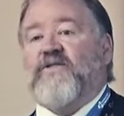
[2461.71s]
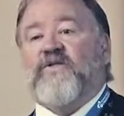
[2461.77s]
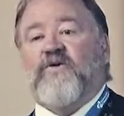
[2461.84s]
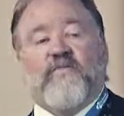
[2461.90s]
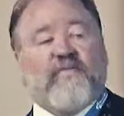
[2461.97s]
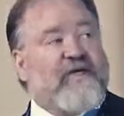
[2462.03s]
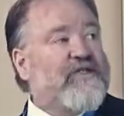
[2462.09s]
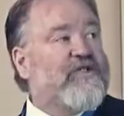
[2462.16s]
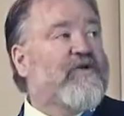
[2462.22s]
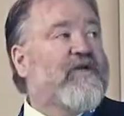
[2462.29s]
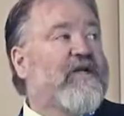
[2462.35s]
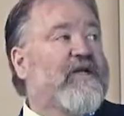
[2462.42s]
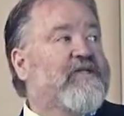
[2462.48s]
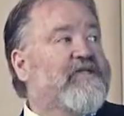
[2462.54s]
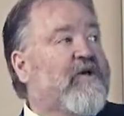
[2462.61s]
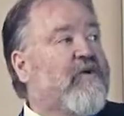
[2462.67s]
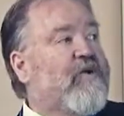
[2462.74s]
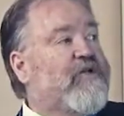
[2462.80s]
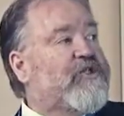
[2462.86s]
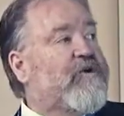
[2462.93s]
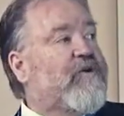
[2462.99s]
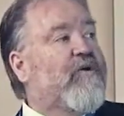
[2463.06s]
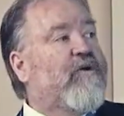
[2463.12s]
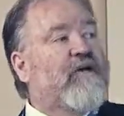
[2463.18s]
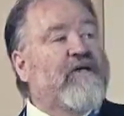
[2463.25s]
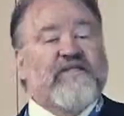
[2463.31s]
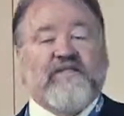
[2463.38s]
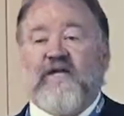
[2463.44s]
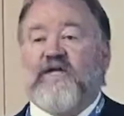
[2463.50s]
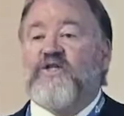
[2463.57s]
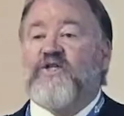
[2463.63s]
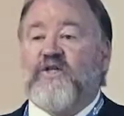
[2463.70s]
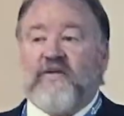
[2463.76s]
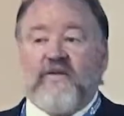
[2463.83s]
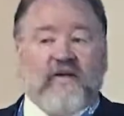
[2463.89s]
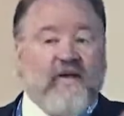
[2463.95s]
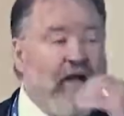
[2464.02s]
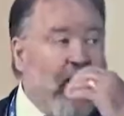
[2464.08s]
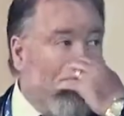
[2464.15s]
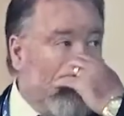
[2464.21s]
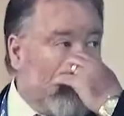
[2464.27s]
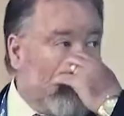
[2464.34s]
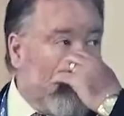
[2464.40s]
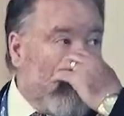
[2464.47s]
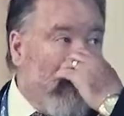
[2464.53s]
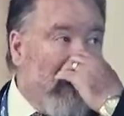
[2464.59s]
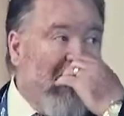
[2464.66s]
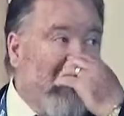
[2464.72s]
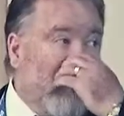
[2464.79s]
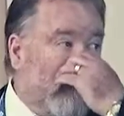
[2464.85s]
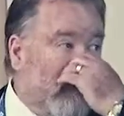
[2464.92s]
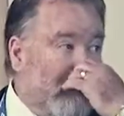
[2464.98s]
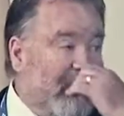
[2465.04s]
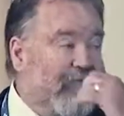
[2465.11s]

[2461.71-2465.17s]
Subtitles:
So base your needs on what your organization is going to have.